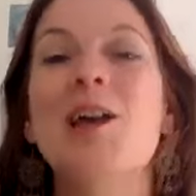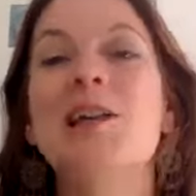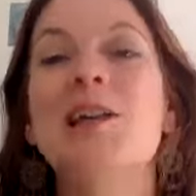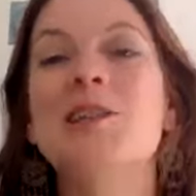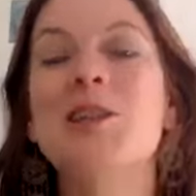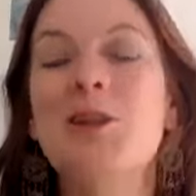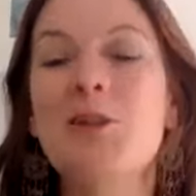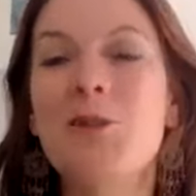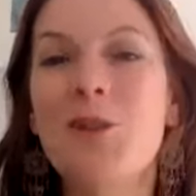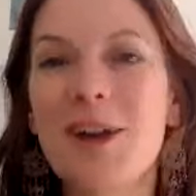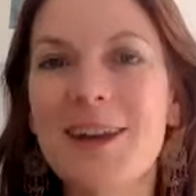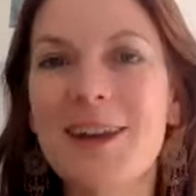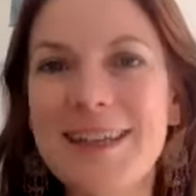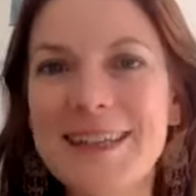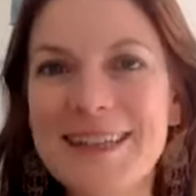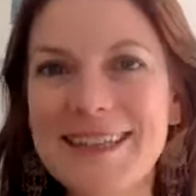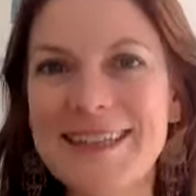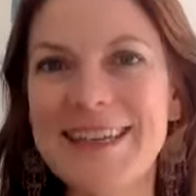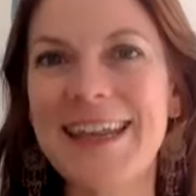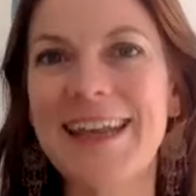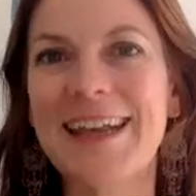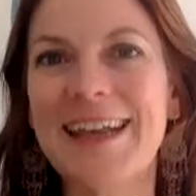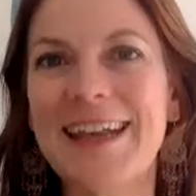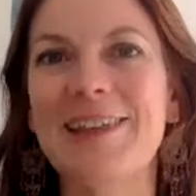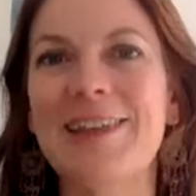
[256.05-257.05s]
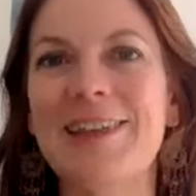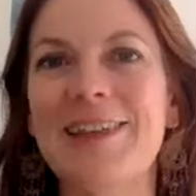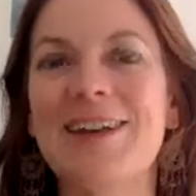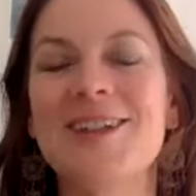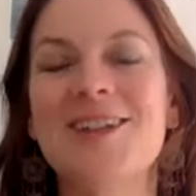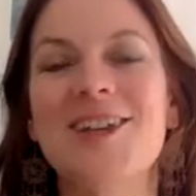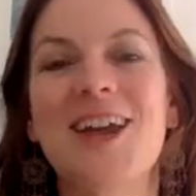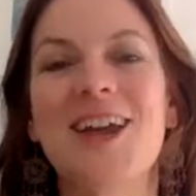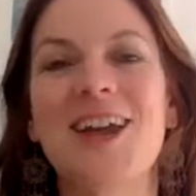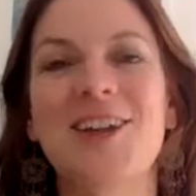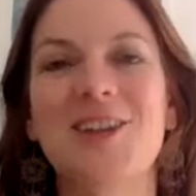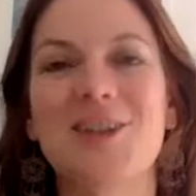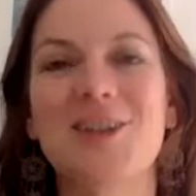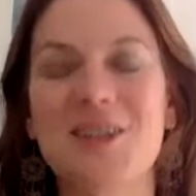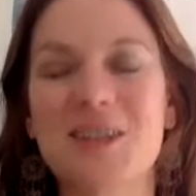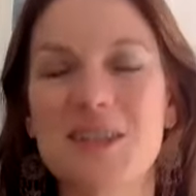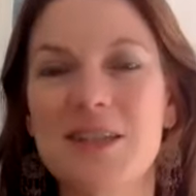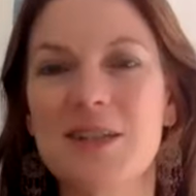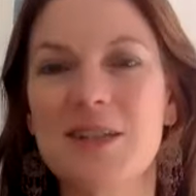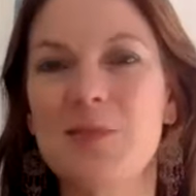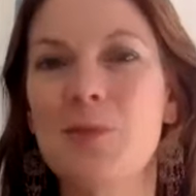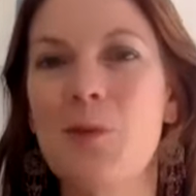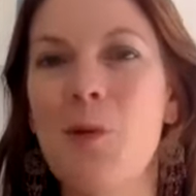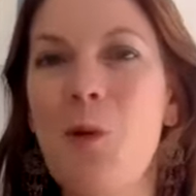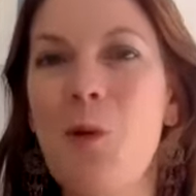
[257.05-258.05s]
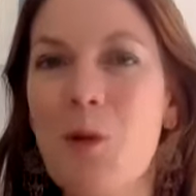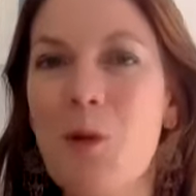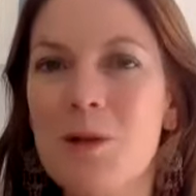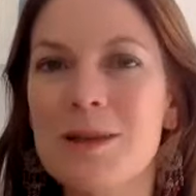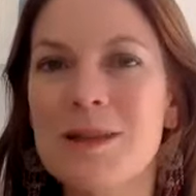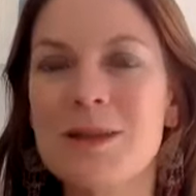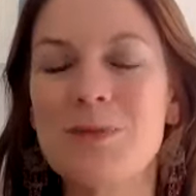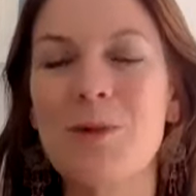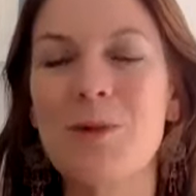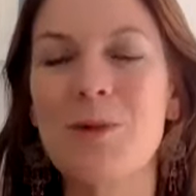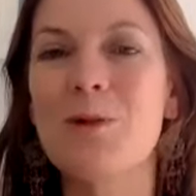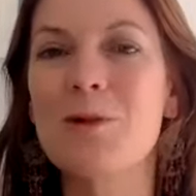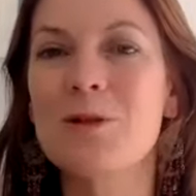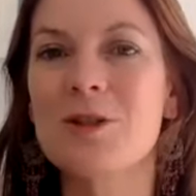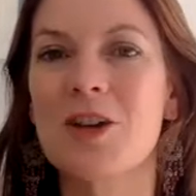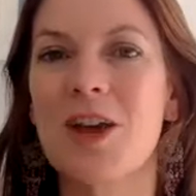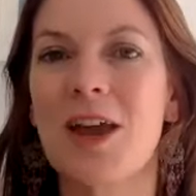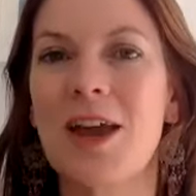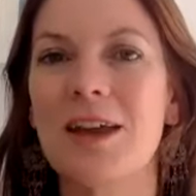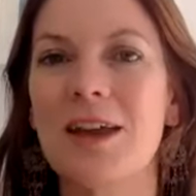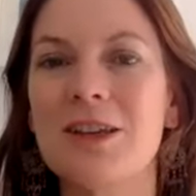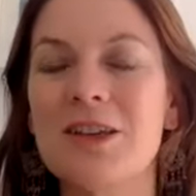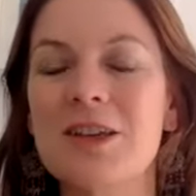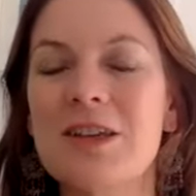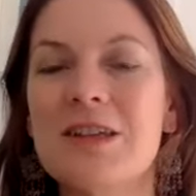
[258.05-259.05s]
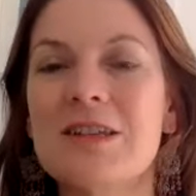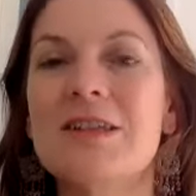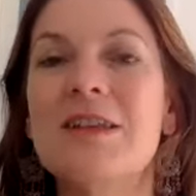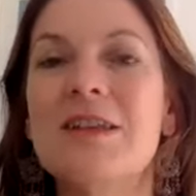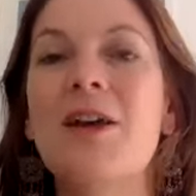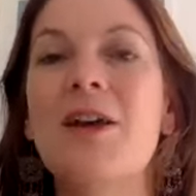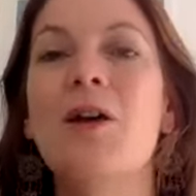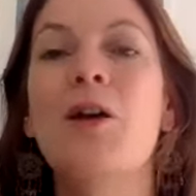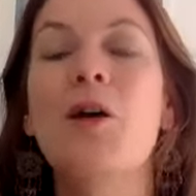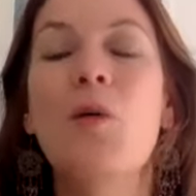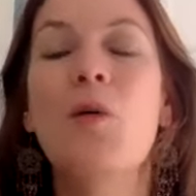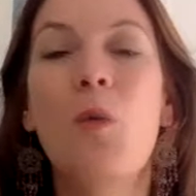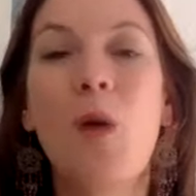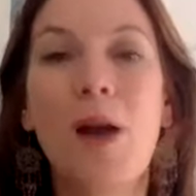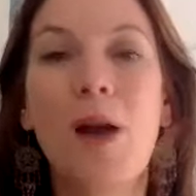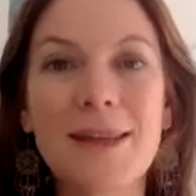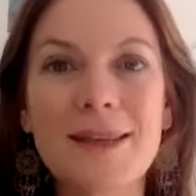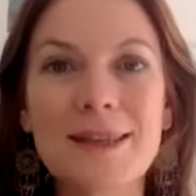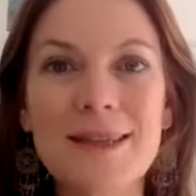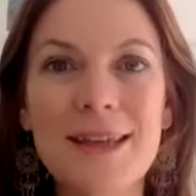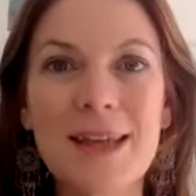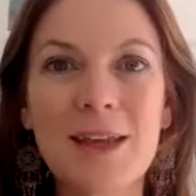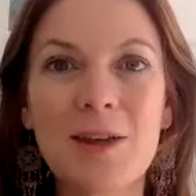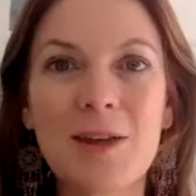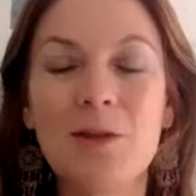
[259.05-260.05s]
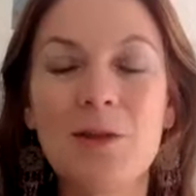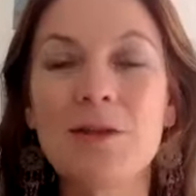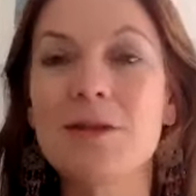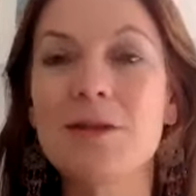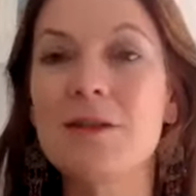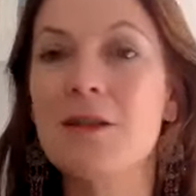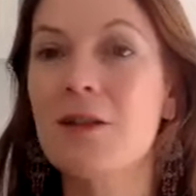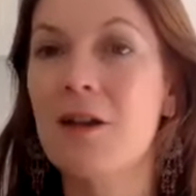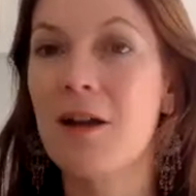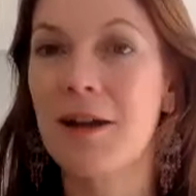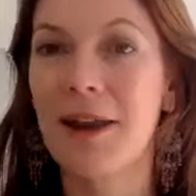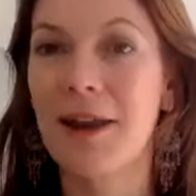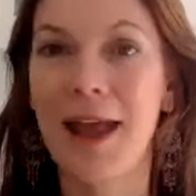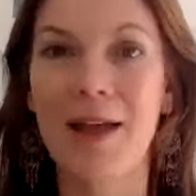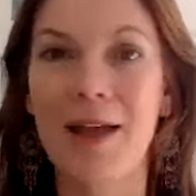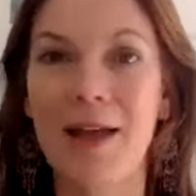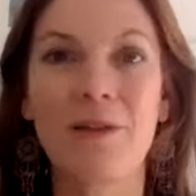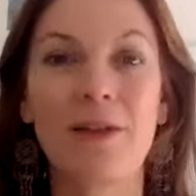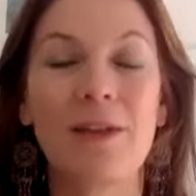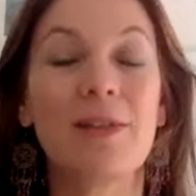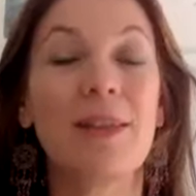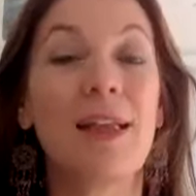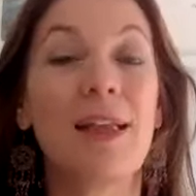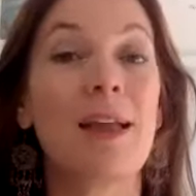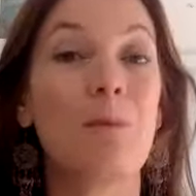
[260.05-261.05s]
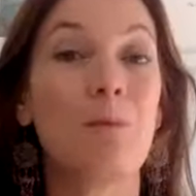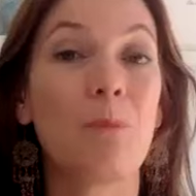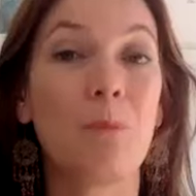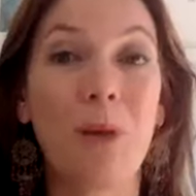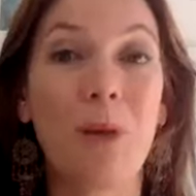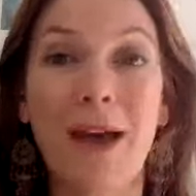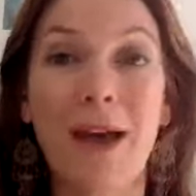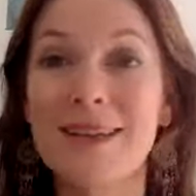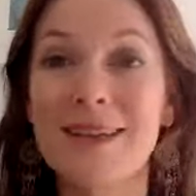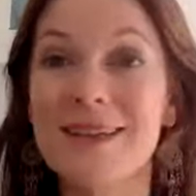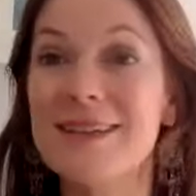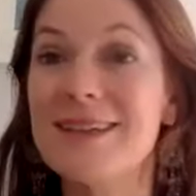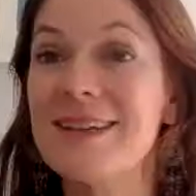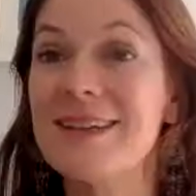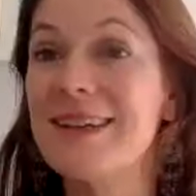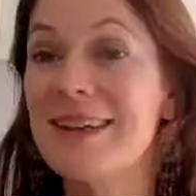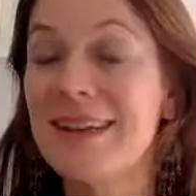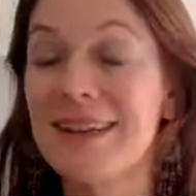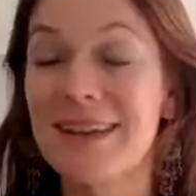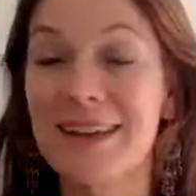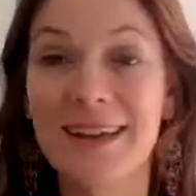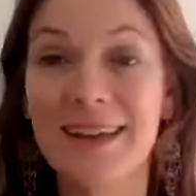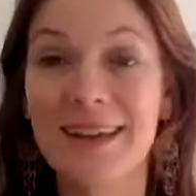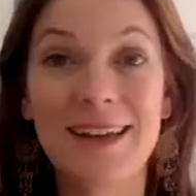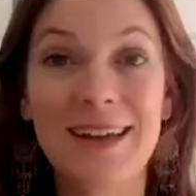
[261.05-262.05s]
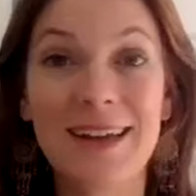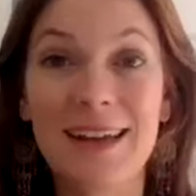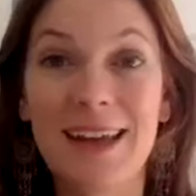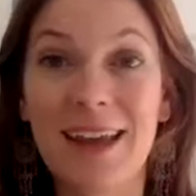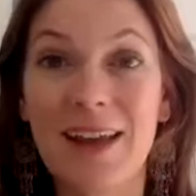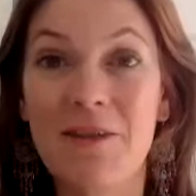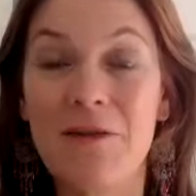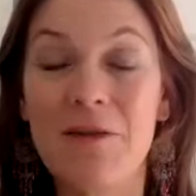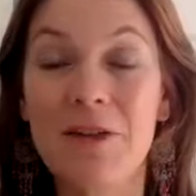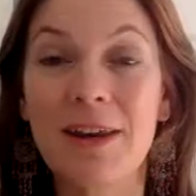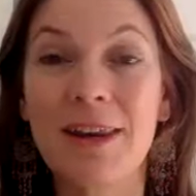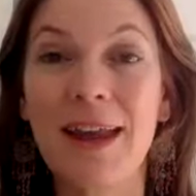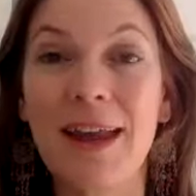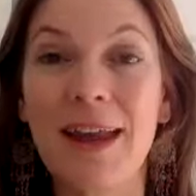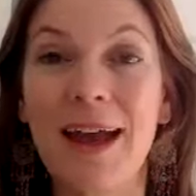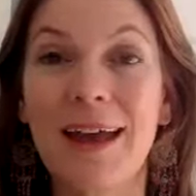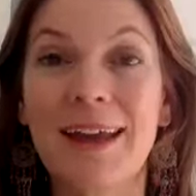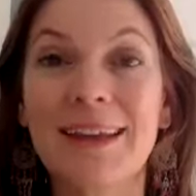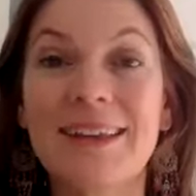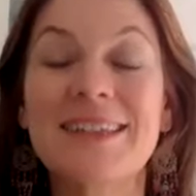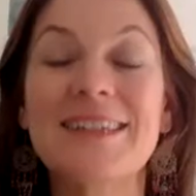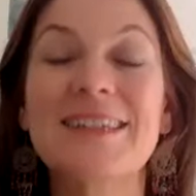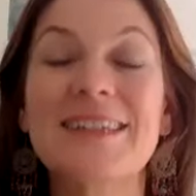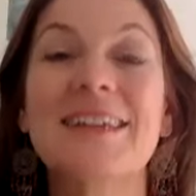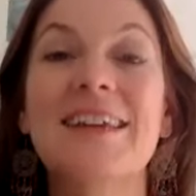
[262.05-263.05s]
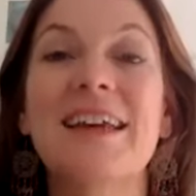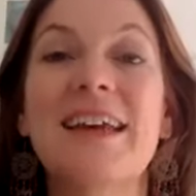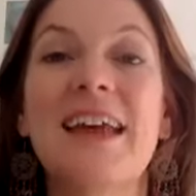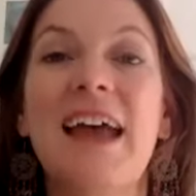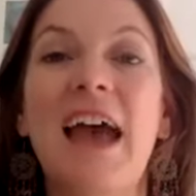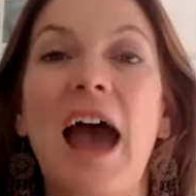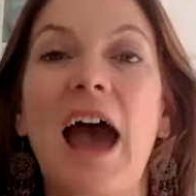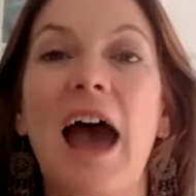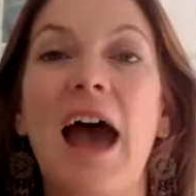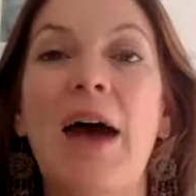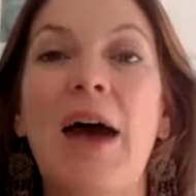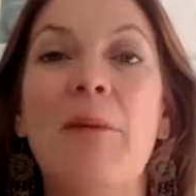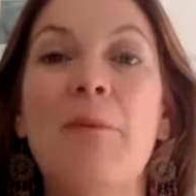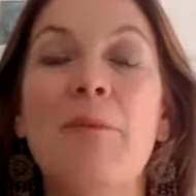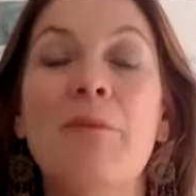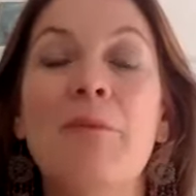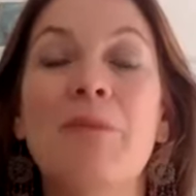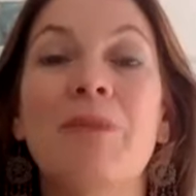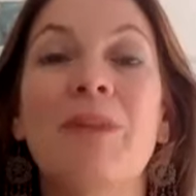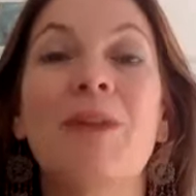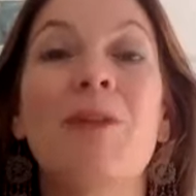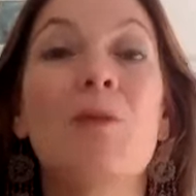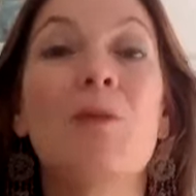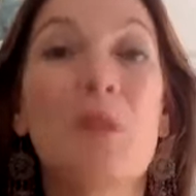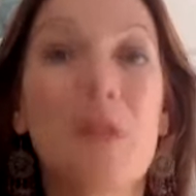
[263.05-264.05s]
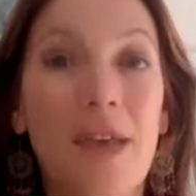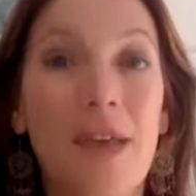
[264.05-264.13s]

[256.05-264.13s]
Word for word: so you've got to sneak in those changes small small changes once they're used to not having their pasta every night um,